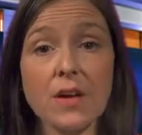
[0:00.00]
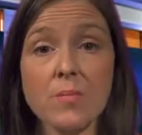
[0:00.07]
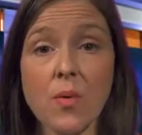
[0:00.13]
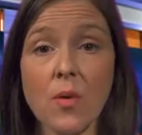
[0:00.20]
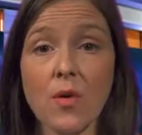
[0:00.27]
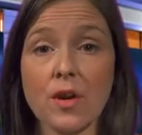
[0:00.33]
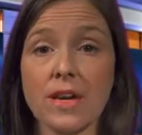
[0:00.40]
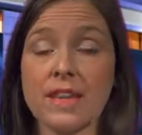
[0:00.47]

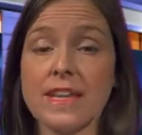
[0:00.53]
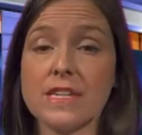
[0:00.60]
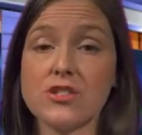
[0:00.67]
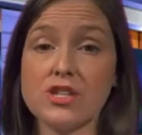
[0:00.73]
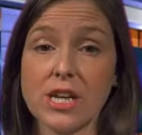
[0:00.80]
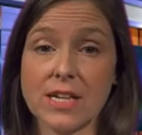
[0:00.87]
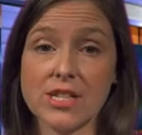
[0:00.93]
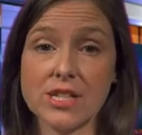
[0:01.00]
important that
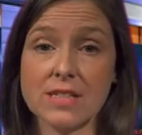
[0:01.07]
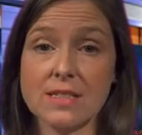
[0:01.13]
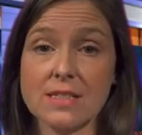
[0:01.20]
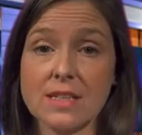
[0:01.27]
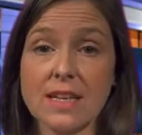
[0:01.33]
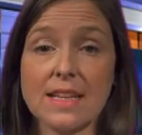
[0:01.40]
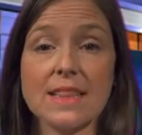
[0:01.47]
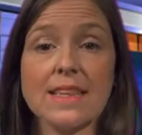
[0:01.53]
judges,
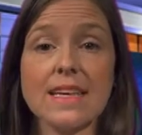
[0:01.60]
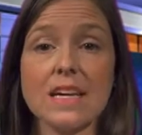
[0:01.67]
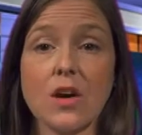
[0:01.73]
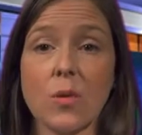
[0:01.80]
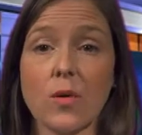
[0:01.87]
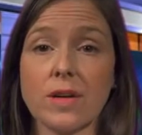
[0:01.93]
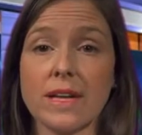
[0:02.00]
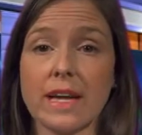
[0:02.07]
league
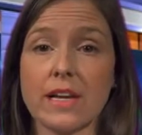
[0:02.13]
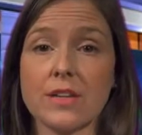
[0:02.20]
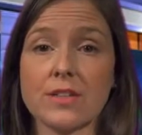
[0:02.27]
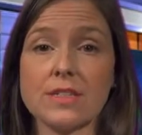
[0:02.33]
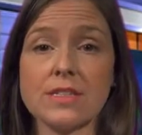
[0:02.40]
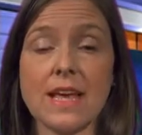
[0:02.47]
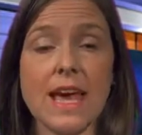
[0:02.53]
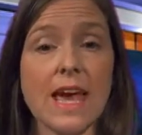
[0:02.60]

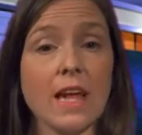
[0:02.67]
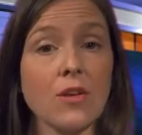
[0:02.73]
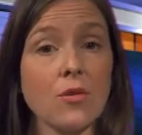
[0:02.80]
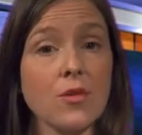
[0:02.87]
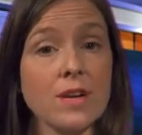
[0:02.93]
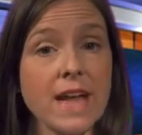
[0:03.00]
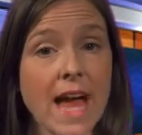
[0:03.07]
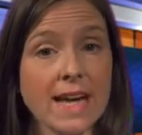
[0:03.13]
coordinators,
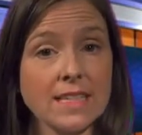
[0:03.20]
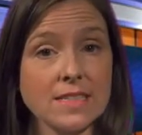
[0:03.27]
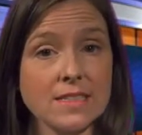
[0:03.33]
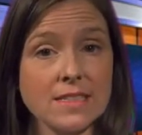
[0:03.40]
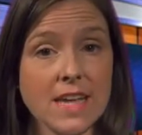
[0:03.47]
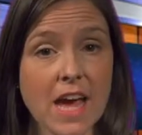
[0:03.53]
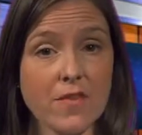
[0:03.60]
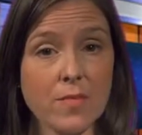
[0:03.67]
and/or Enactus
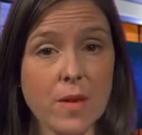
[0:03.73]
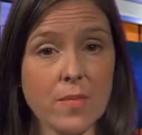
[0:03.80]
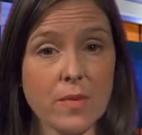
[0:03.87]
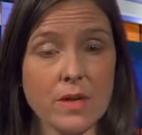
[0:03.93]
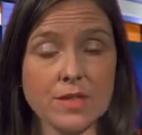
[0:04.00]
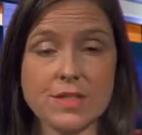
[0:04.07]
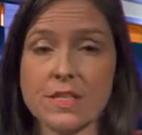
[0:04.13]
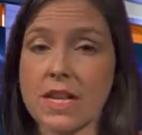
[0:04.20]
staff
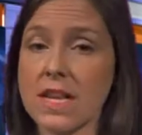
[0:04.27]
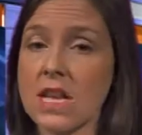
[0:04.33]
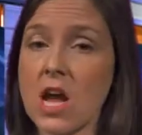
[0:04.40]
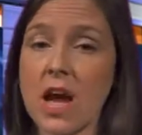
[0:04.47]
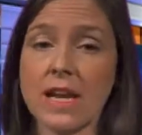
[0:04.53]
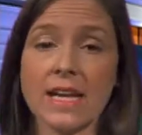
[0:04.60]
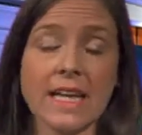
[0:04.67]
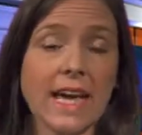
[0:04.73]
members
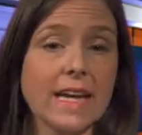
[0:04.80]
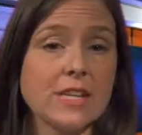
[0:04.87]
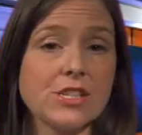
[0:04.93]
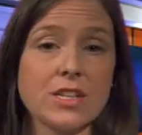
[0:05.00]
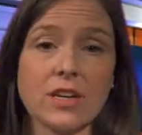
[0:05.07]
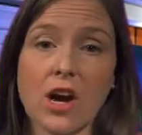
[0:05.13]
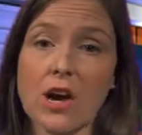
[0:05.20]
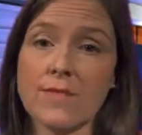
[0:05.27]
not engage
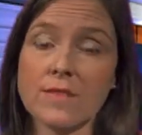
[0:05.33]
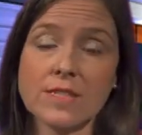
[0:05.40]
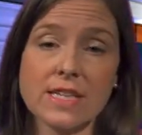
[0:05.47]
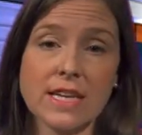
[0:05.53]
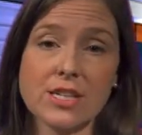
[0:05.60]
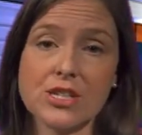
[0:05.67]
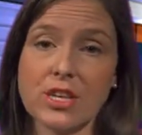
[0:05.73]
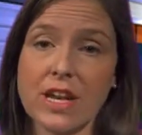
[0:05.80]
in
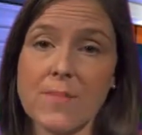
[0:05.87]
conversation